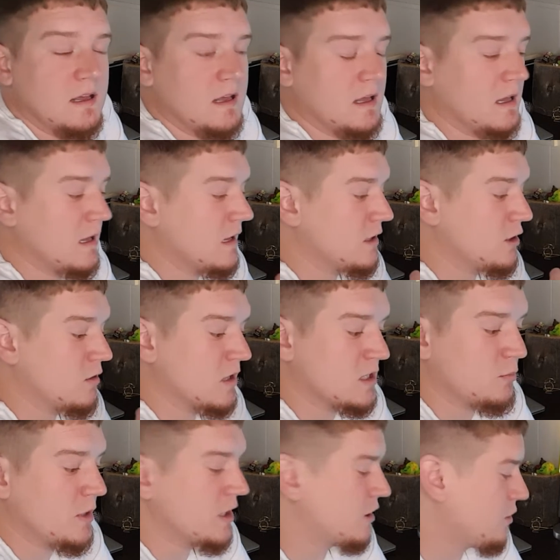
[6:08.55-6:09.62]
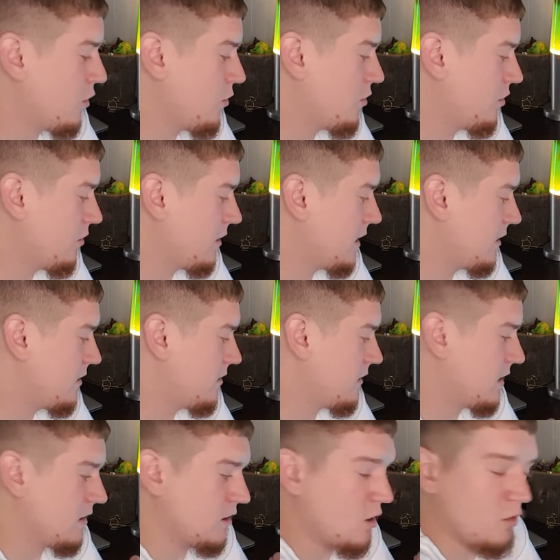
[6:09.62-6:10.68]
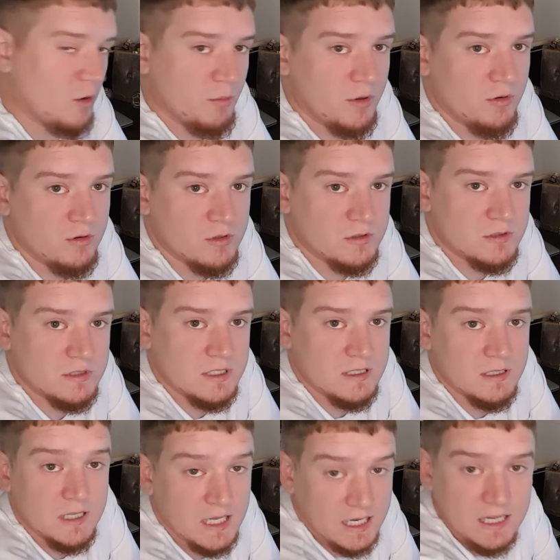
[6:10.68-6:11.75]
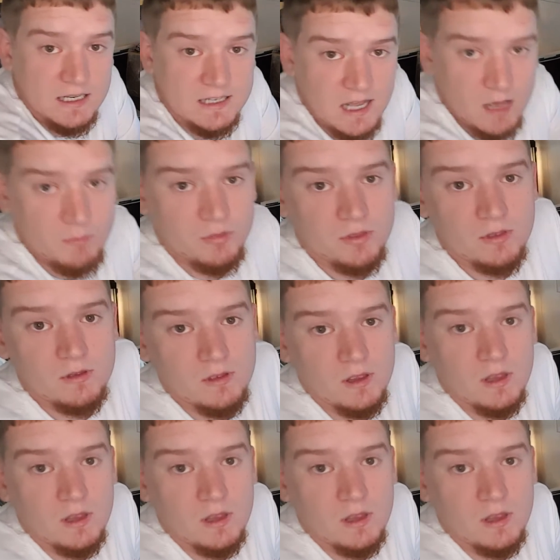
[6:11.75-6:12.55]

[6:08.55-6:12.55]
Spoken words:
and you don't have to be a coder or no computers in any depth.